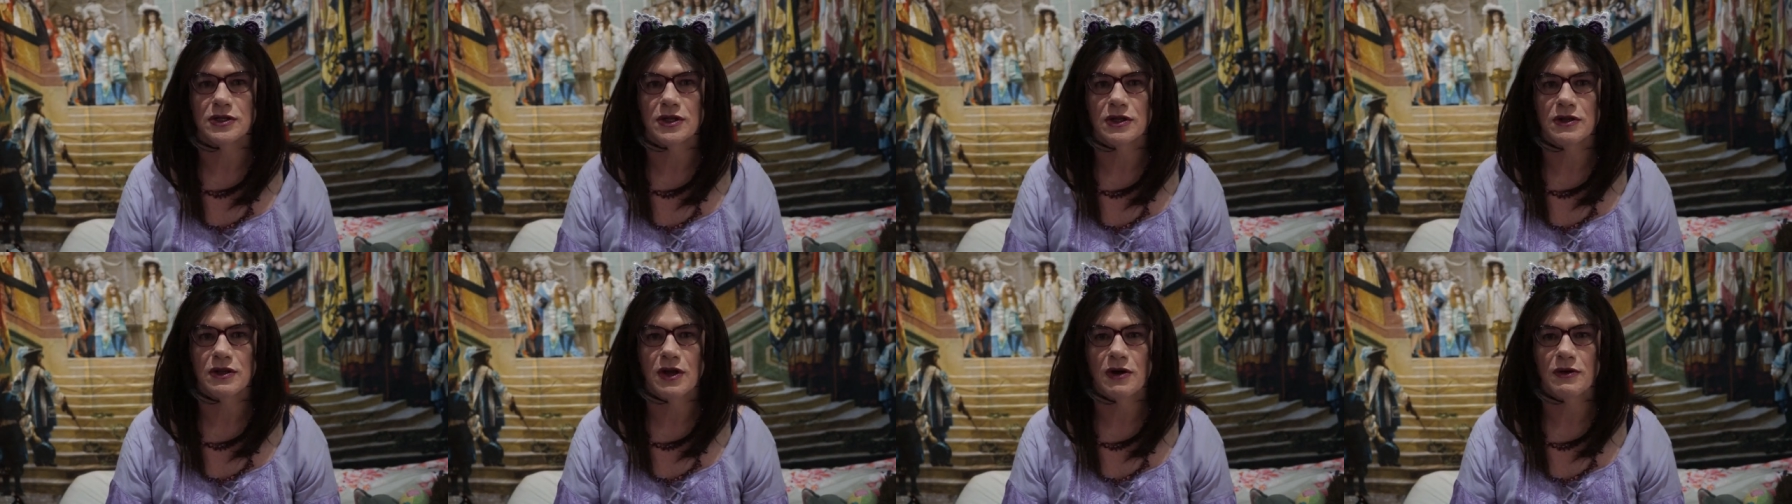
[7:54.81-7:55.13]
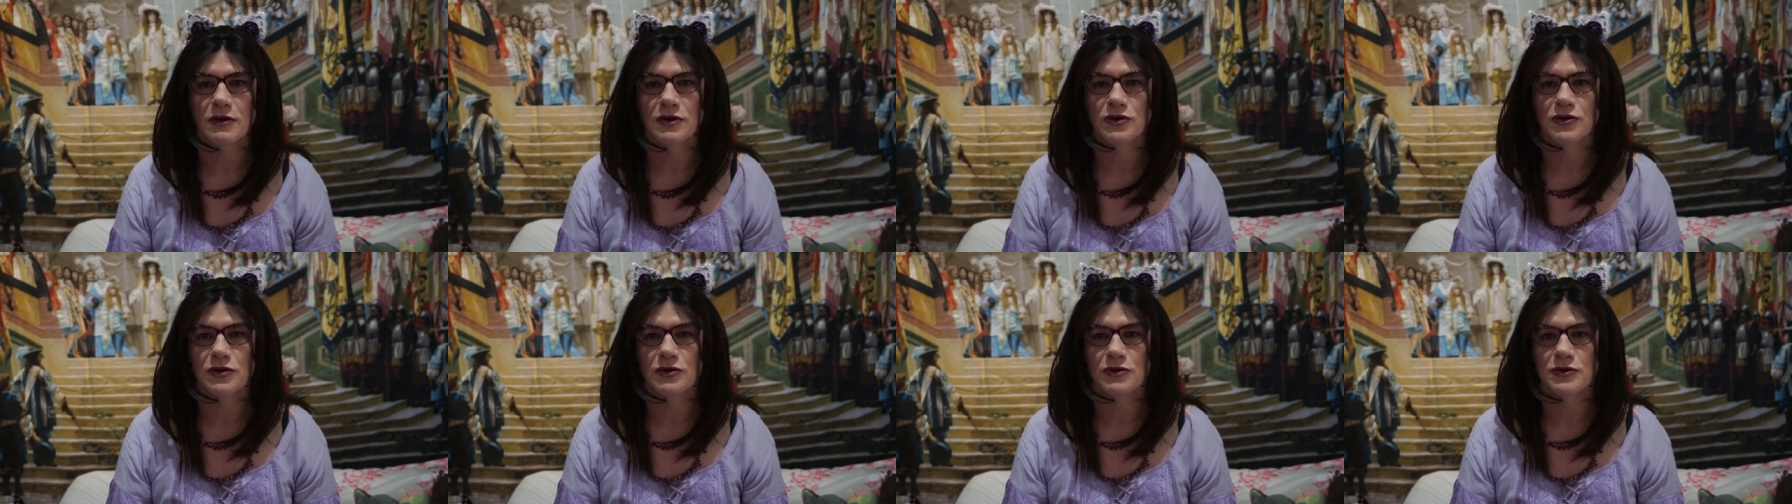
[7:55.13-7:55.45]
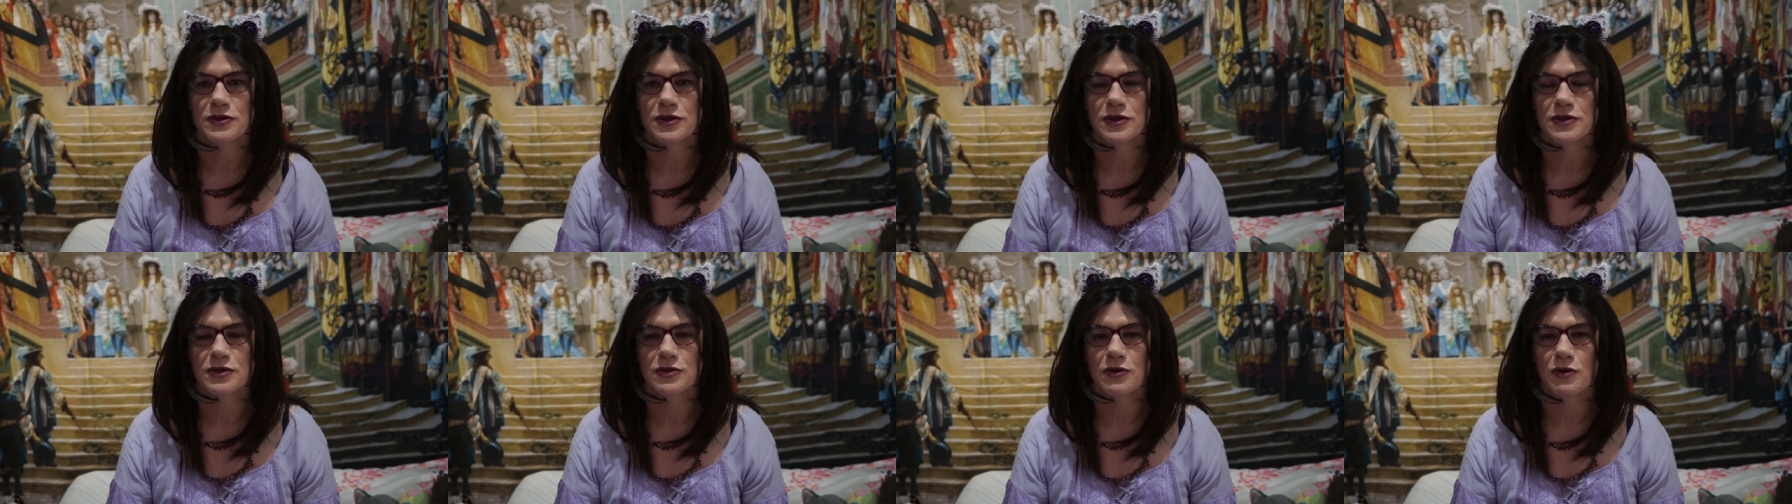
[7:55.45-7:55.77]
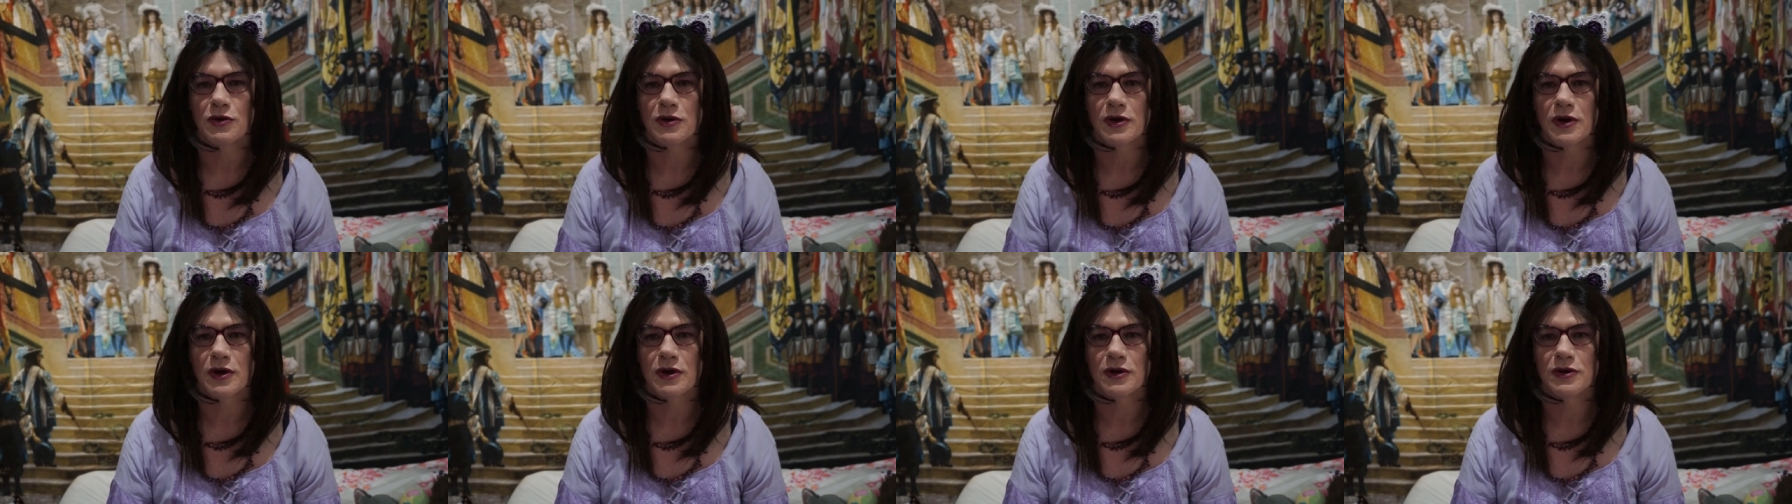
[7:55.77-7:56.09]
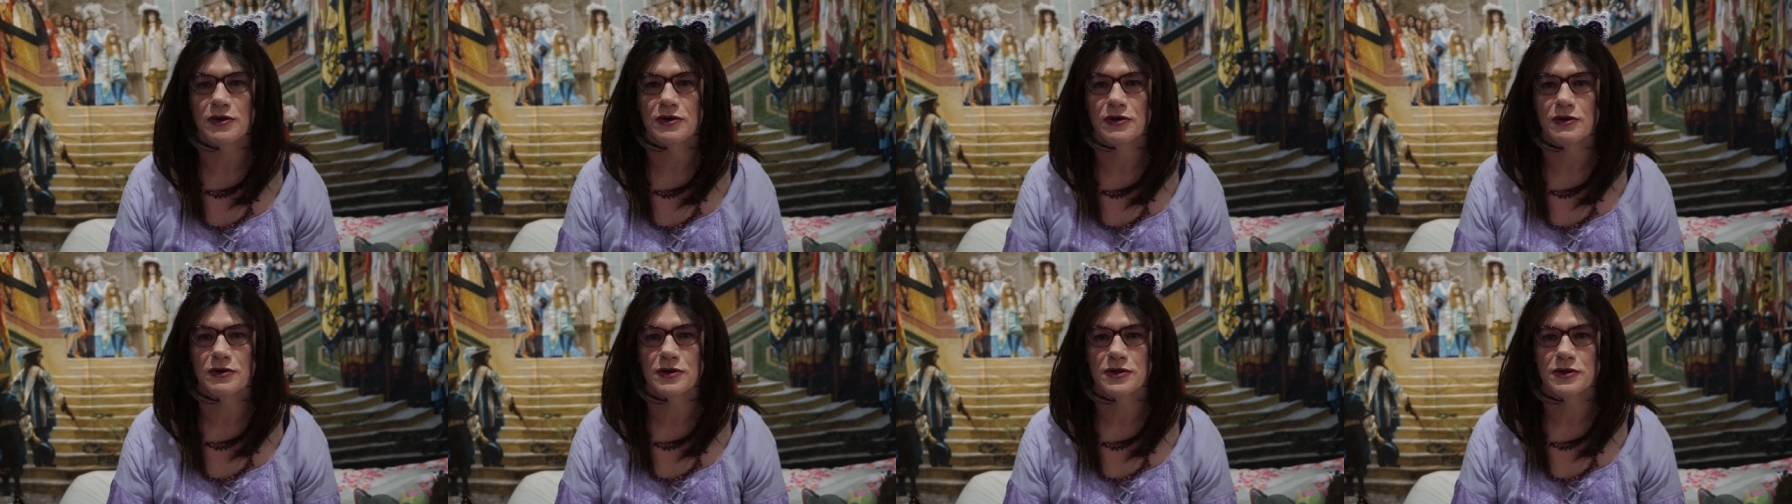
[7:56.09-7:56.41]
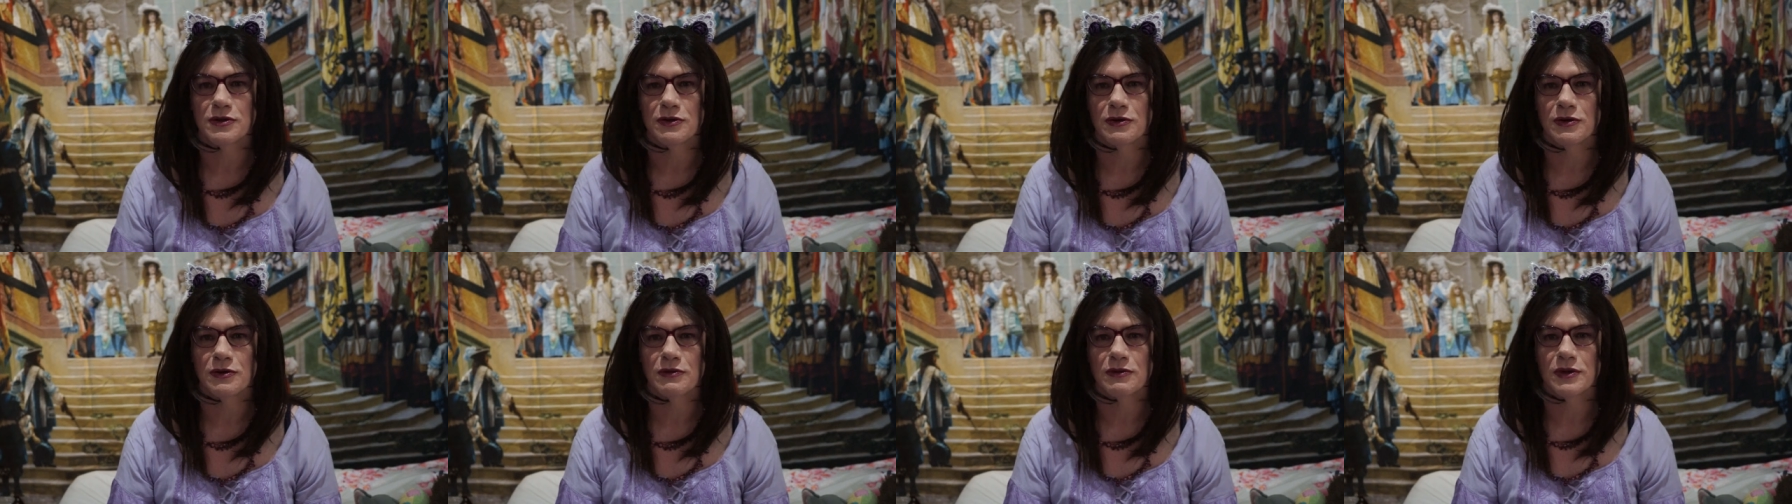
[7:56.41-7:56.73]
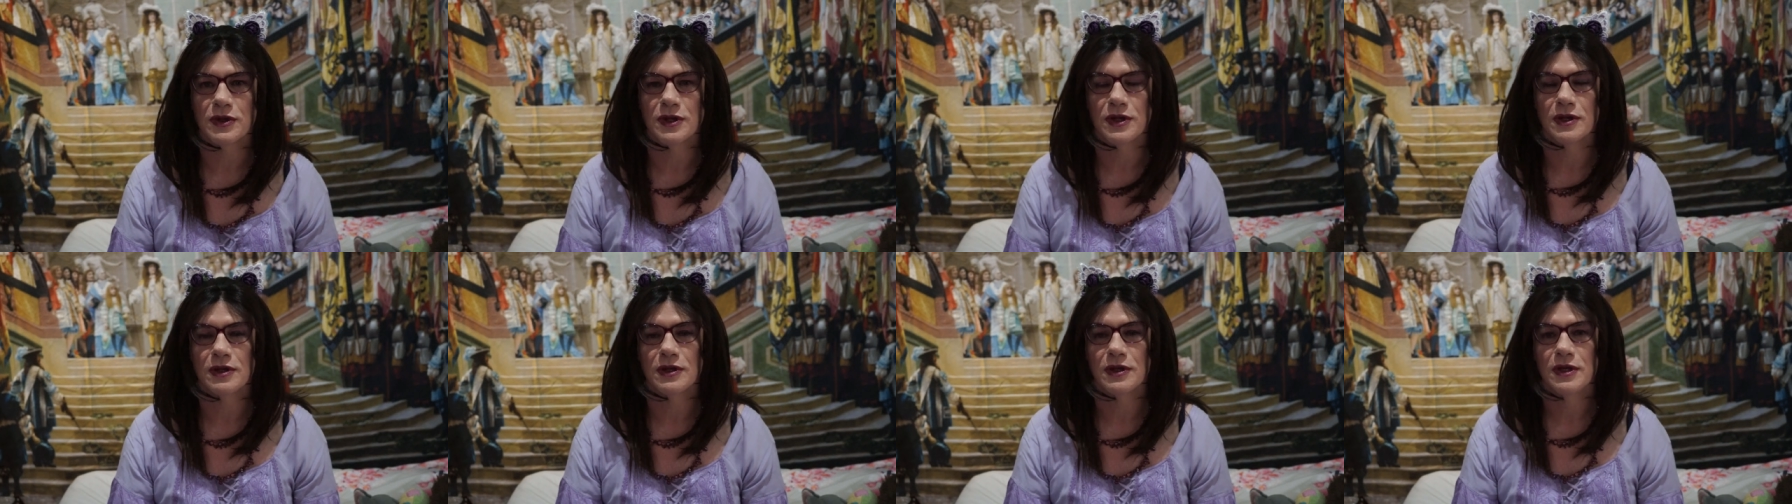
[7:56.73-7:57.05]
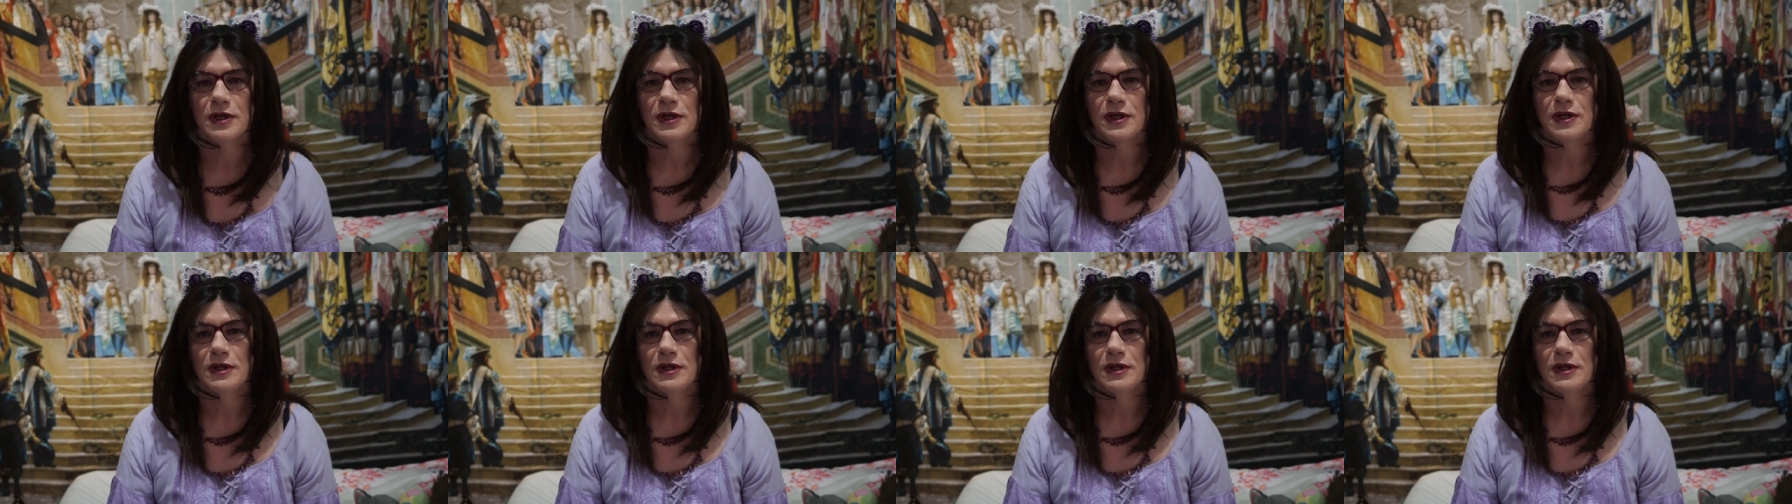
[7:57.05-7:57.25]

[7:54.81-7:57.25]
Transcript: So no one draws a sword. I've got to draw a sword with a